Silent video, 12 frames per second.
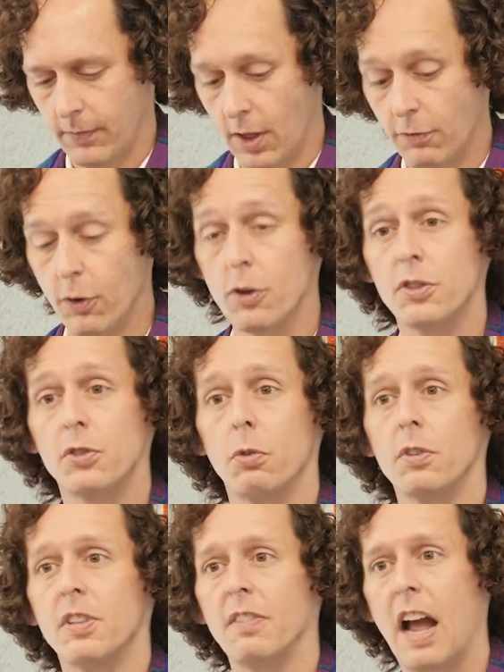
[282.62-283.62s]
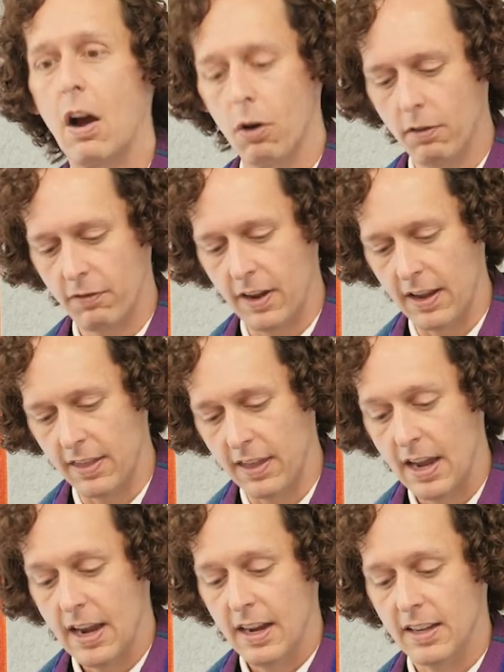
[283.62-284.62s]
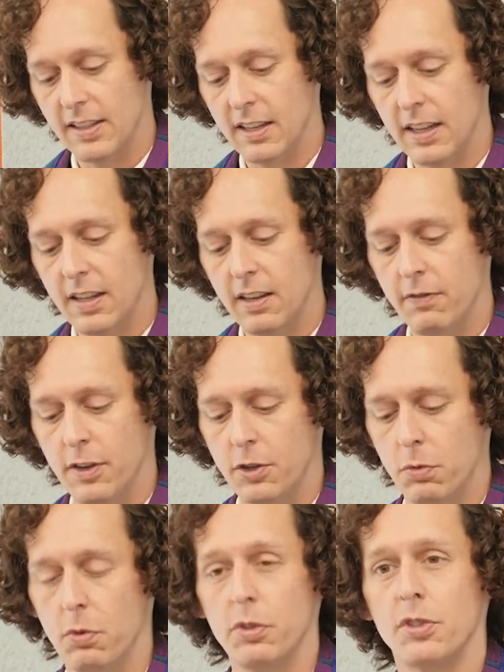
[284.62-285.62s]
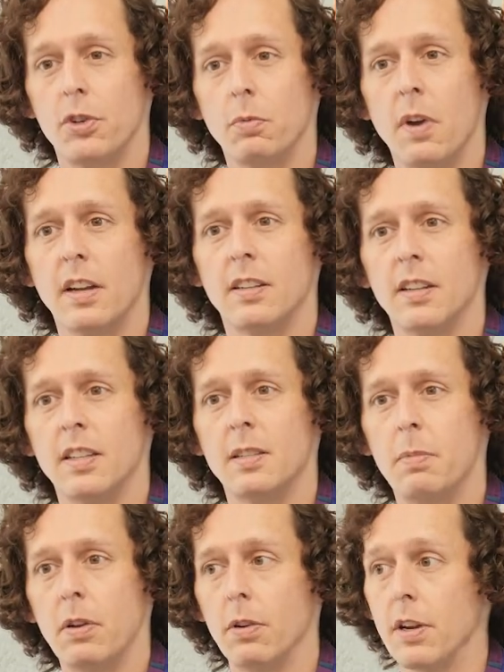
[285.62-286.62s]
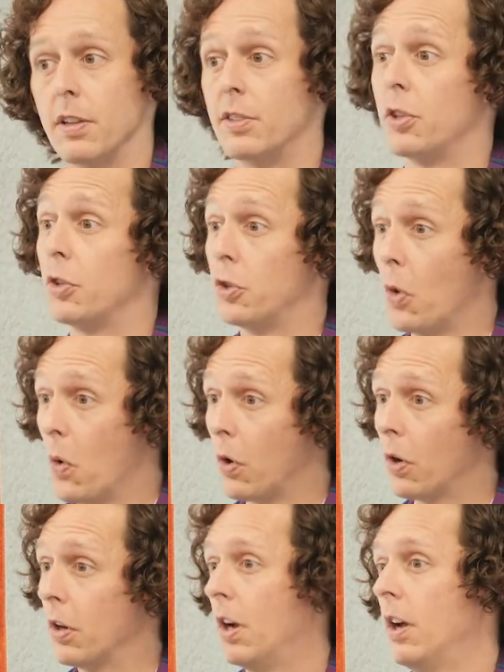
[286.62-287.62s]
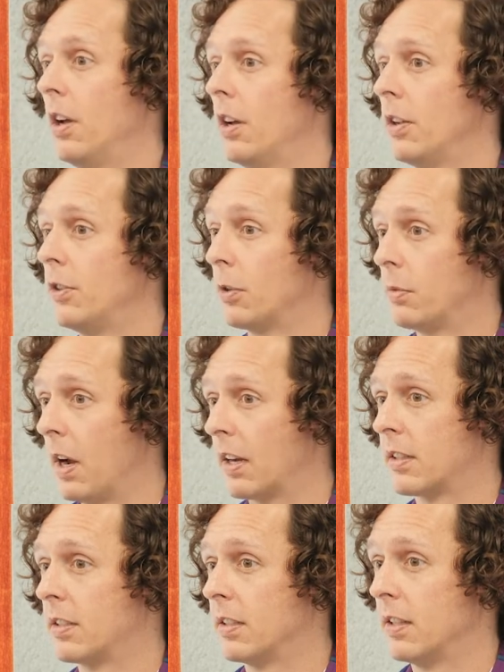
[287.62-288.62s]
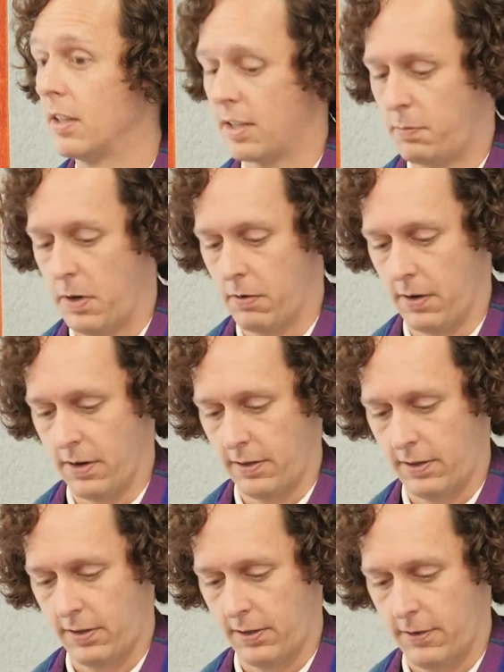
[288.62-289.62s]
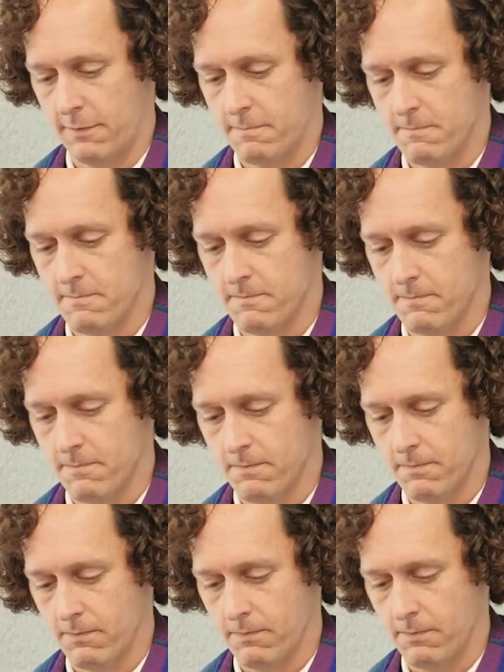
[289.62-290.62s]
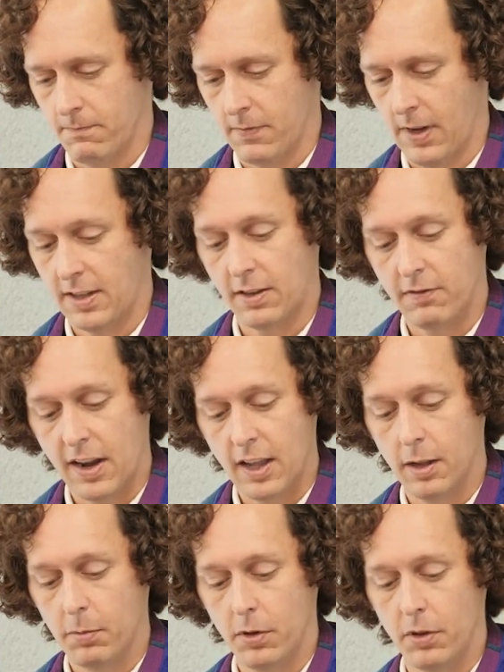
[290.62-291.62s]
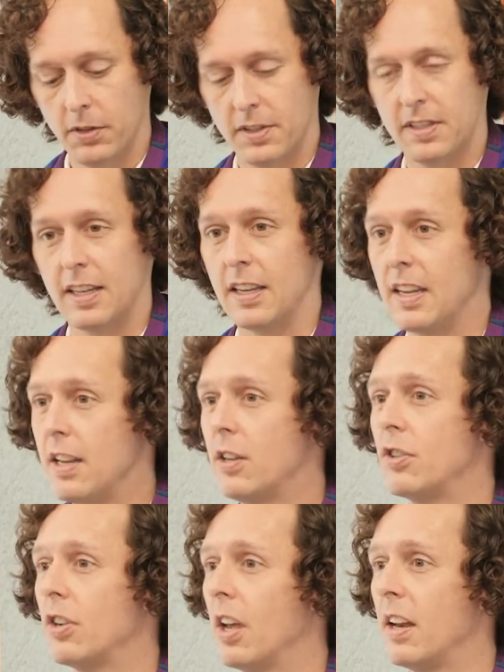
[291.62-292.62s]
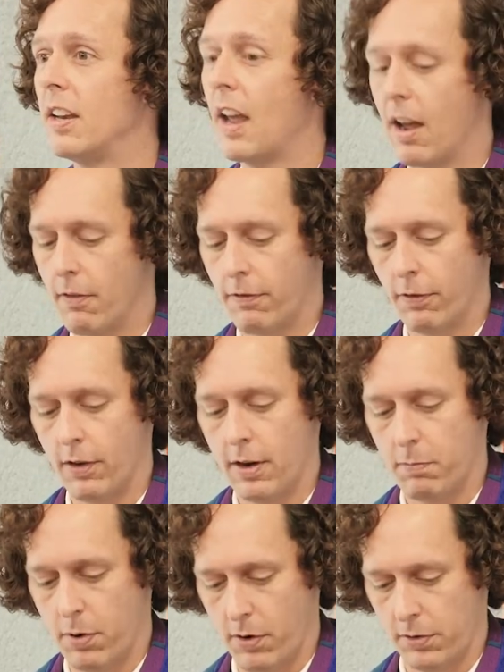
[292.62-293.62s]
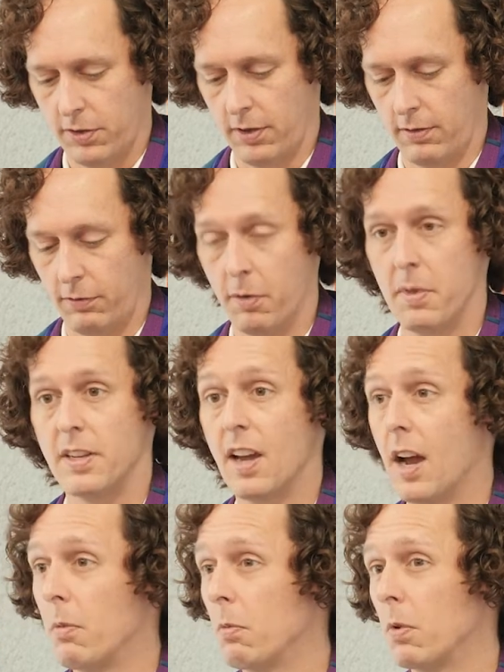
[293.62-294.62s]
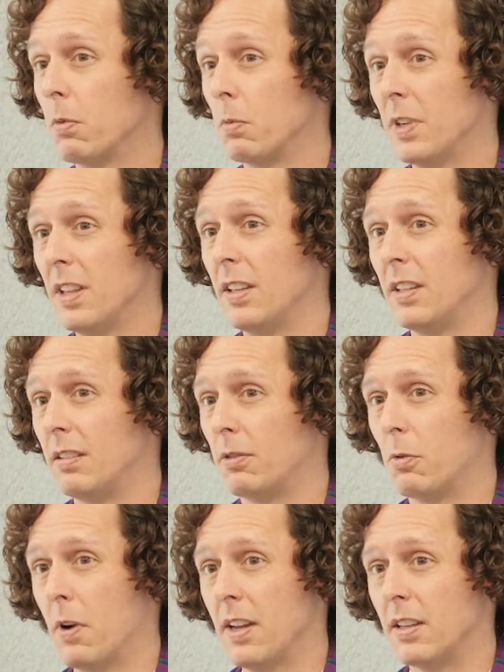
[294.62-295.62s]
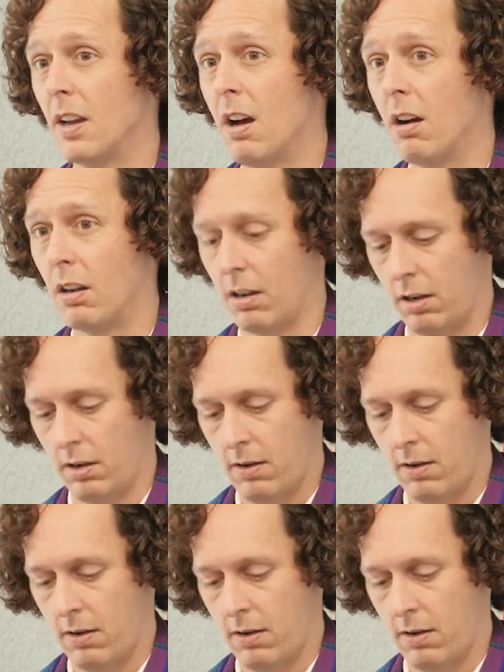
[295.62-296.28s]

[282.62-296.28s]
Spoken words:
The first source of our faith is an individual's direct experience, your direct experience. It's available to each and every person from the time we're really quite young.